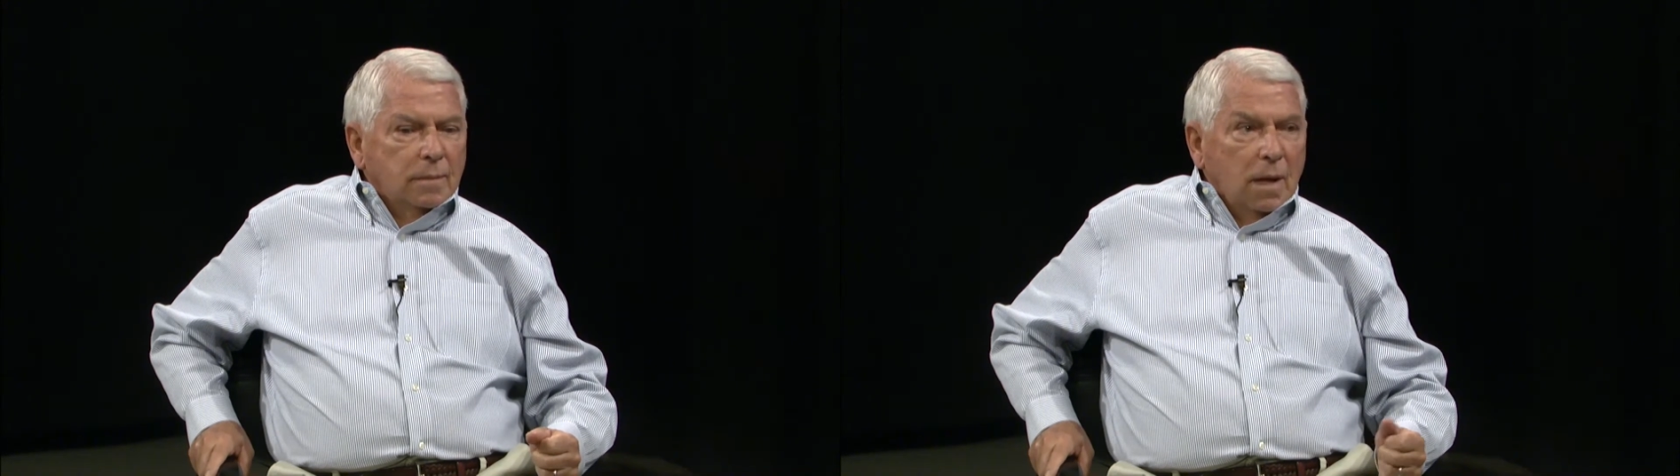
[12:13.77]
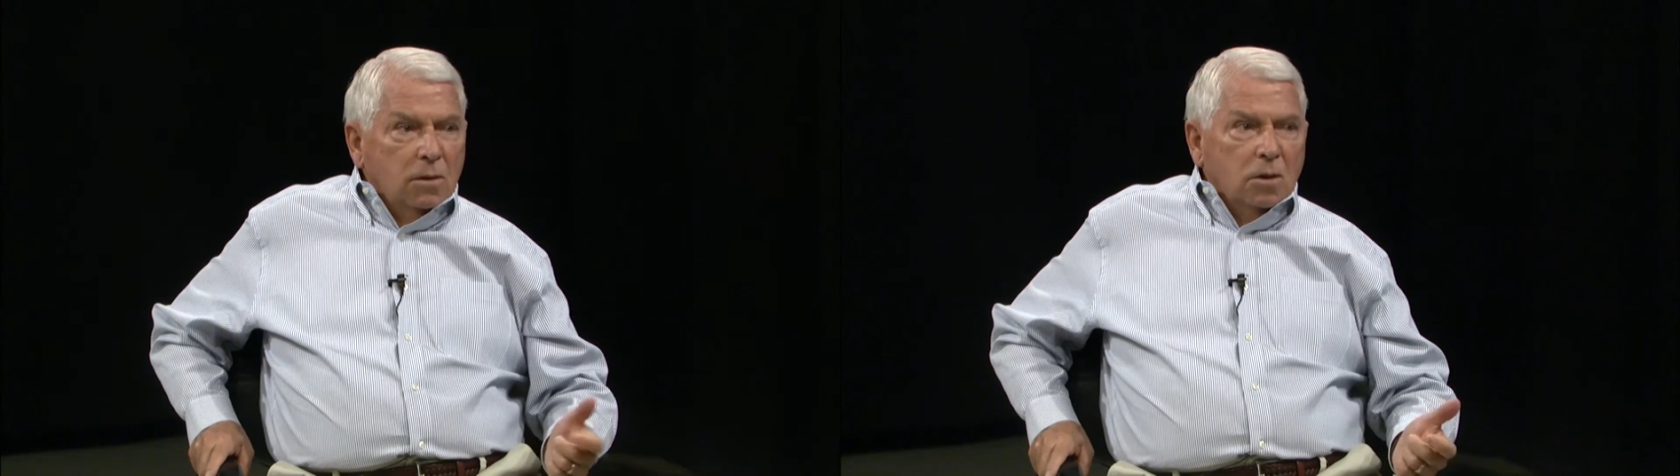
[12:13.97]

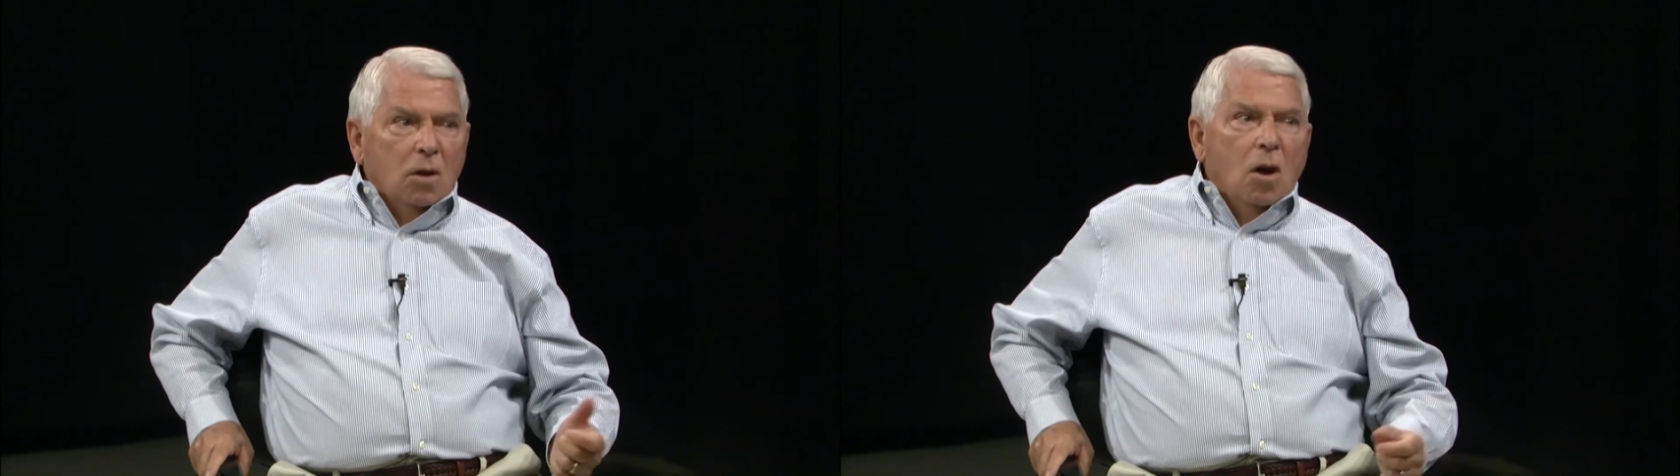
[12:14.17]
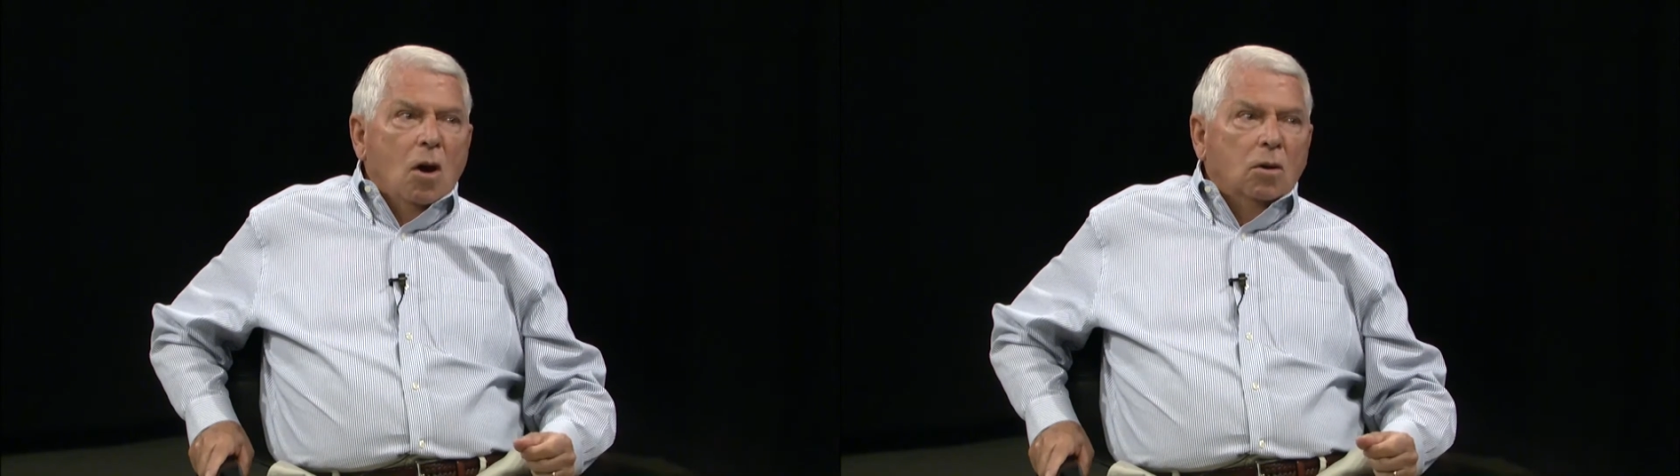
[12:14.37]
that's a
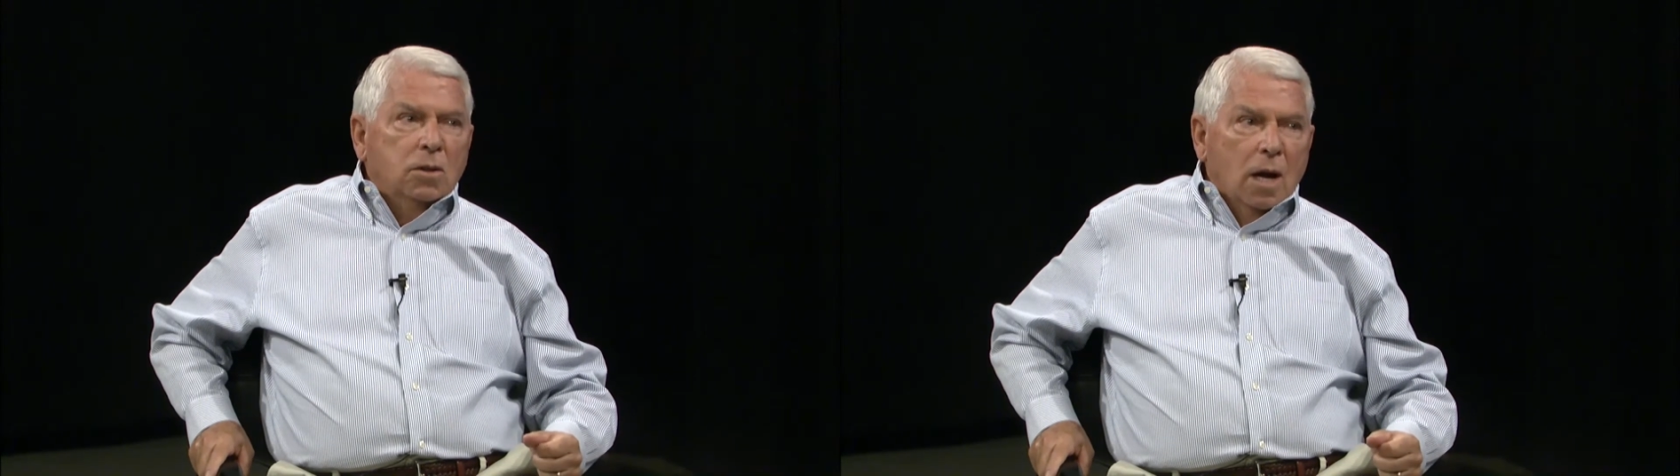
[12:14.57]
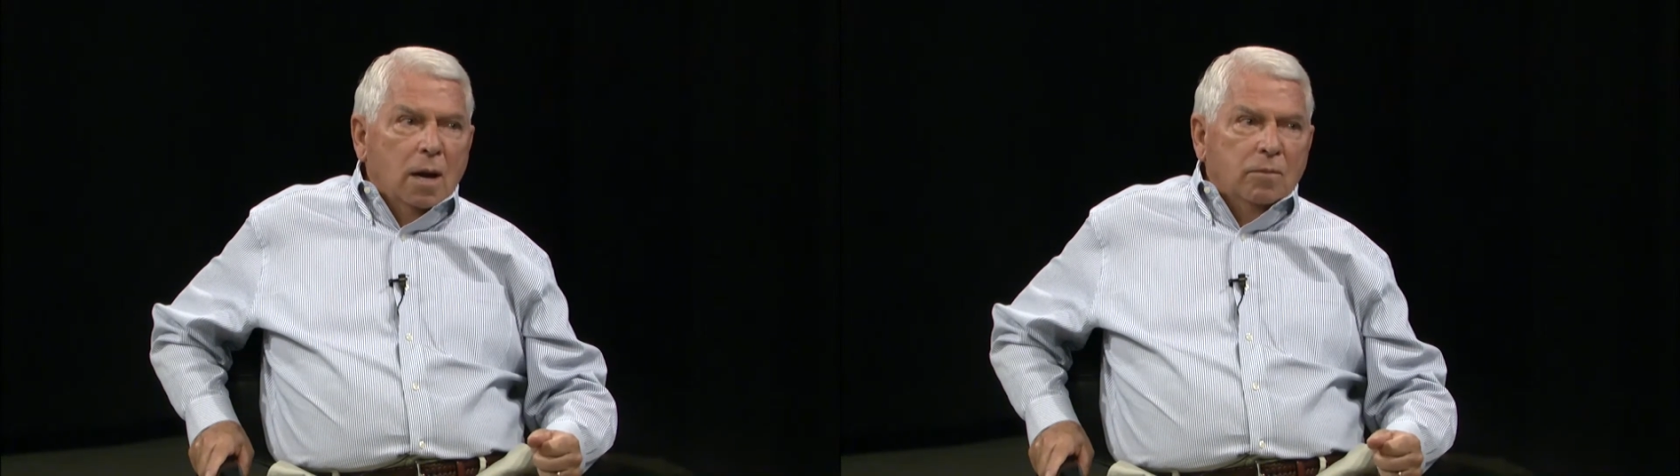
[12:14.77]
long
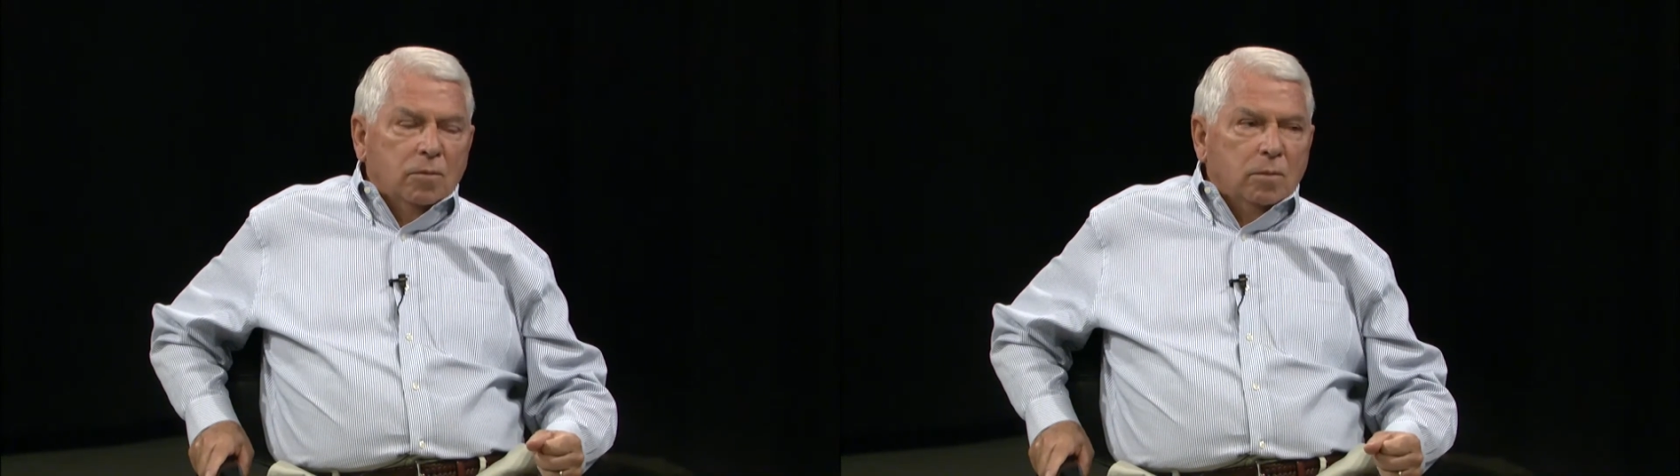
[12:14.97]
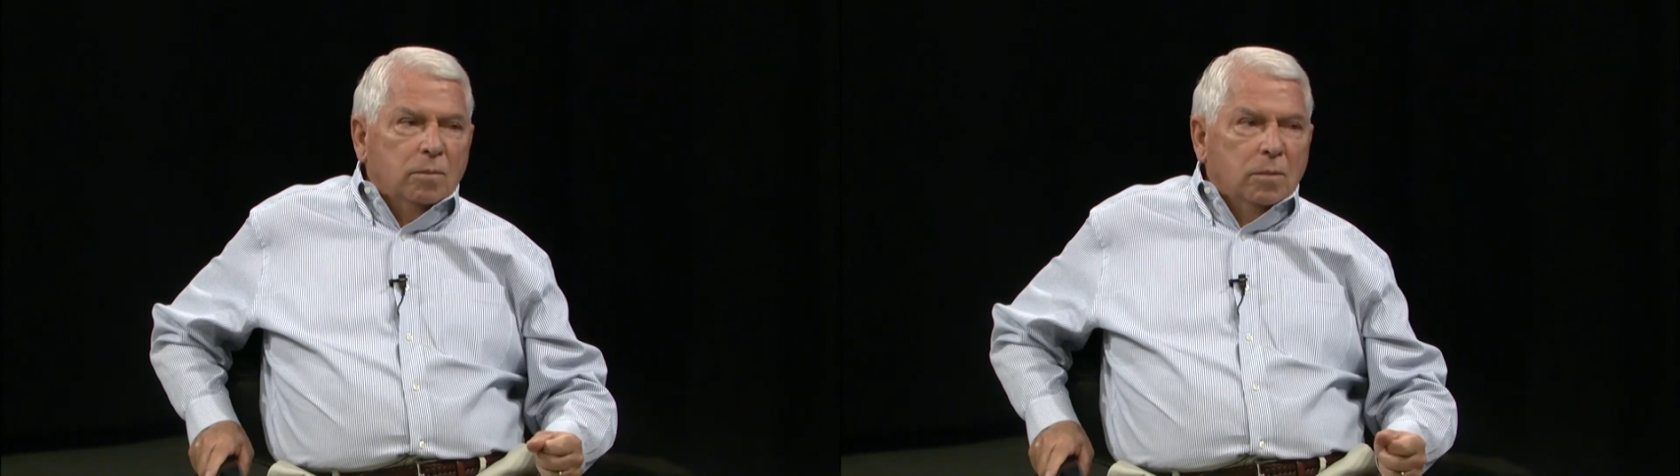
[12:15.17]
time
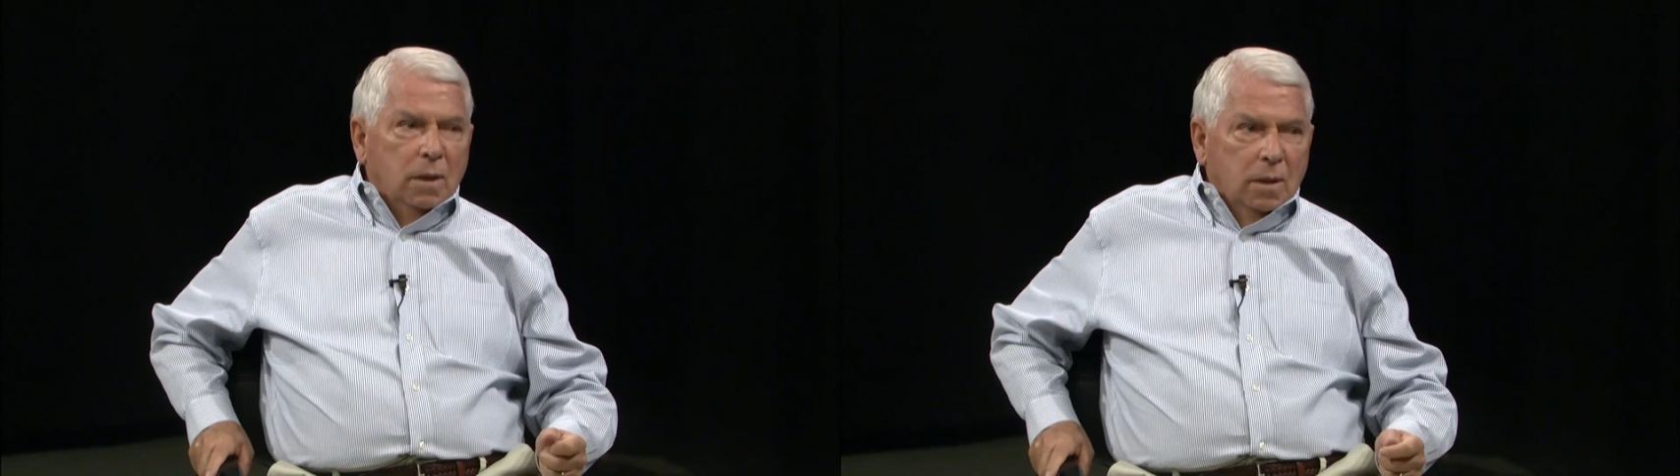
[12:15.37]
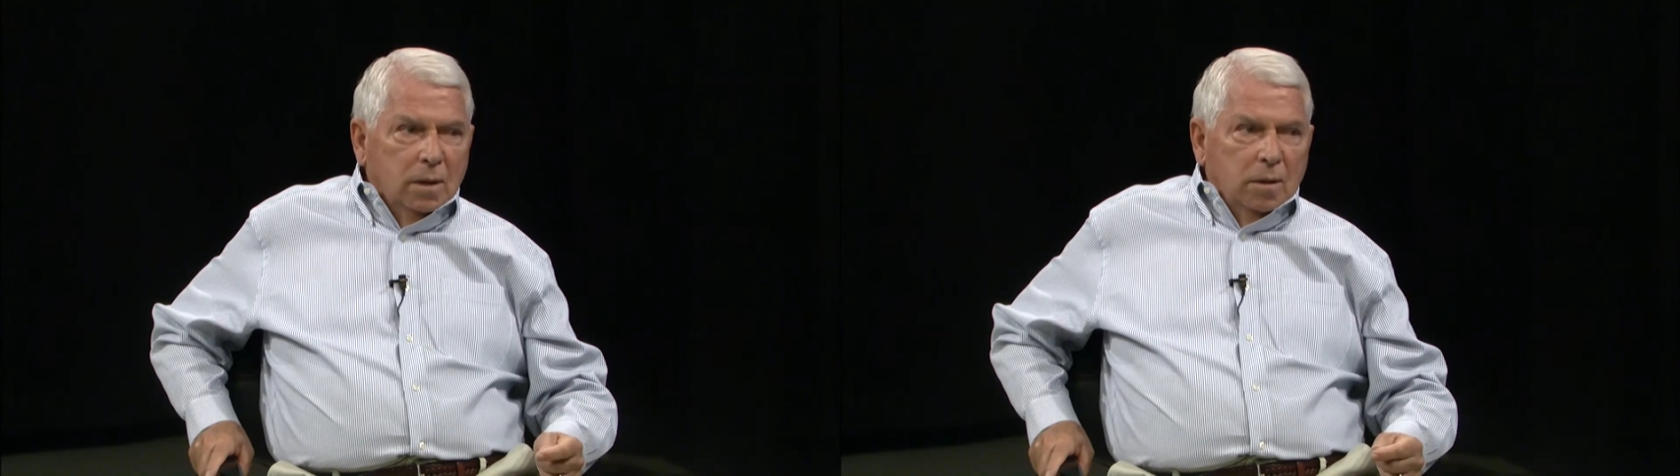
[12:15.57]
from
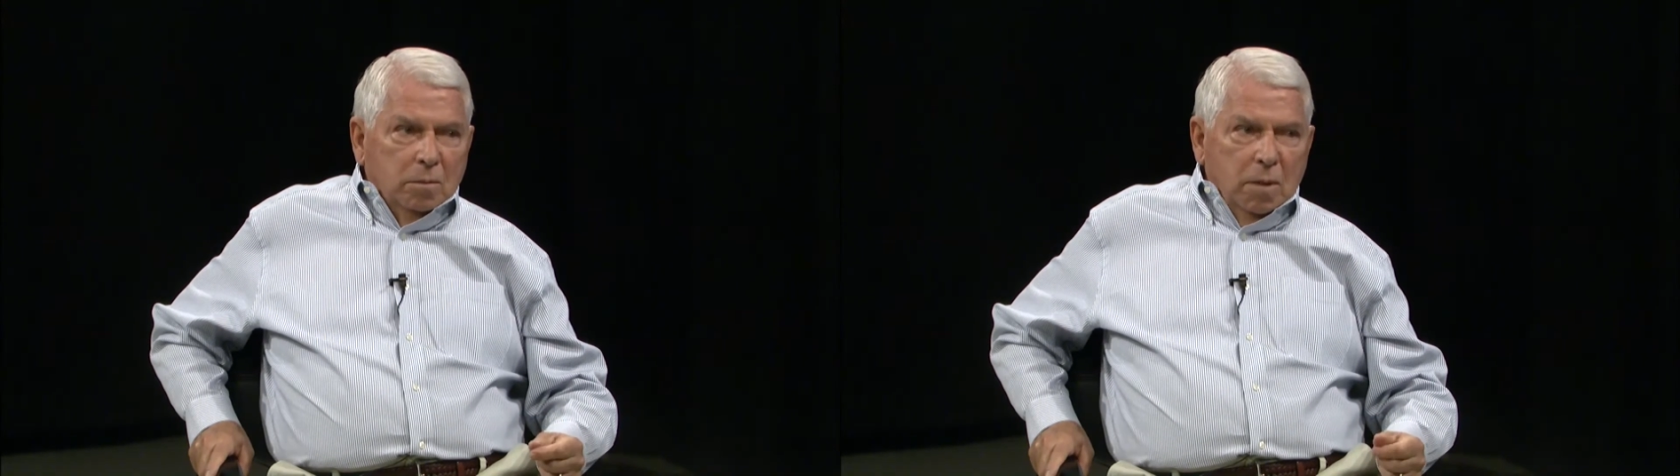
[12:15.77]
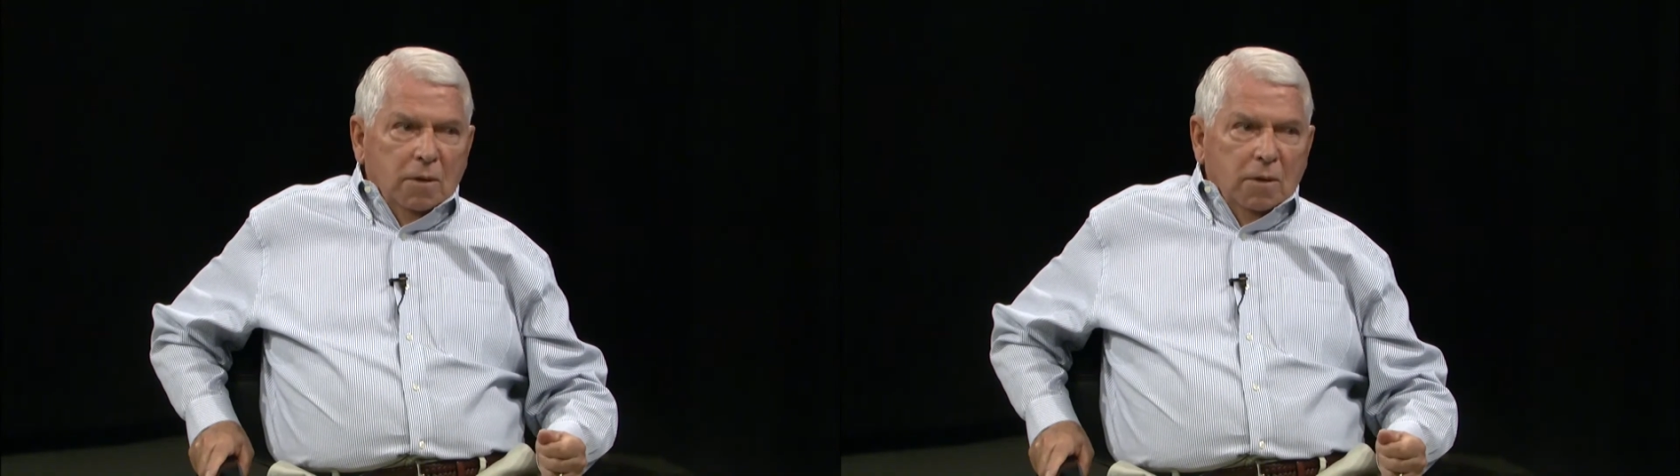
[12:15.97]
May